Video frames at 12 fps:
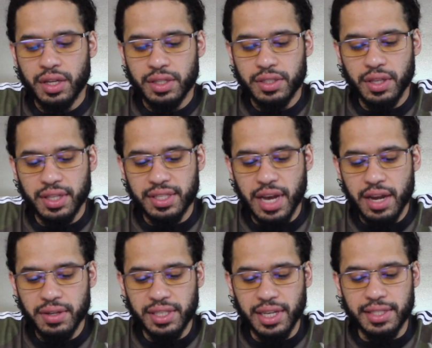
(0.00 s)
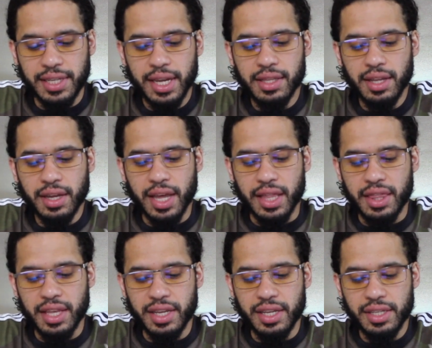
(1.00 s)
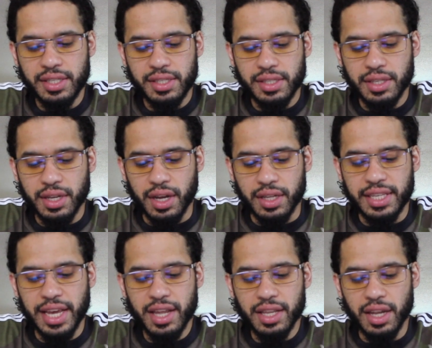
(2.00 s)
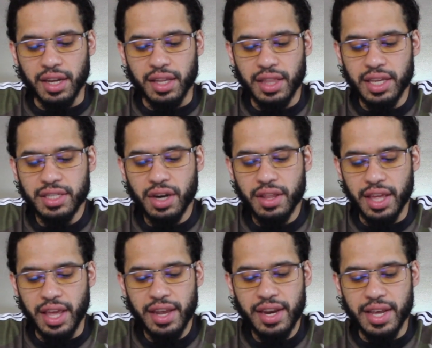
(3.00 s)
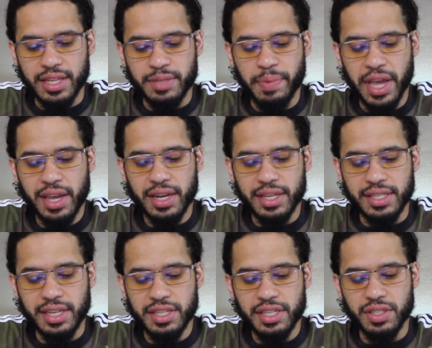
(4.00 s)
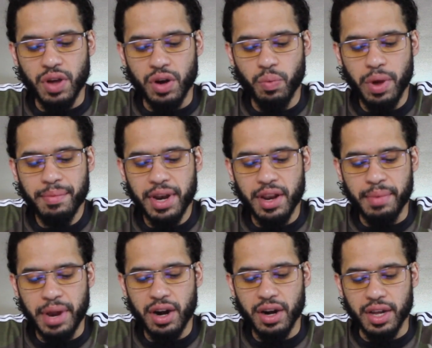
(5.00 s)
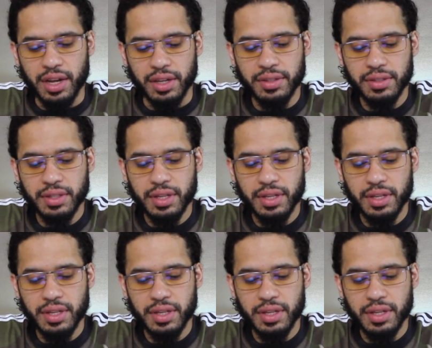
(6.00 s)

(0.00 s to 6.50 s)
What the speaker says: So the title said, take a look at these, these are the idiots making decisions on women in America.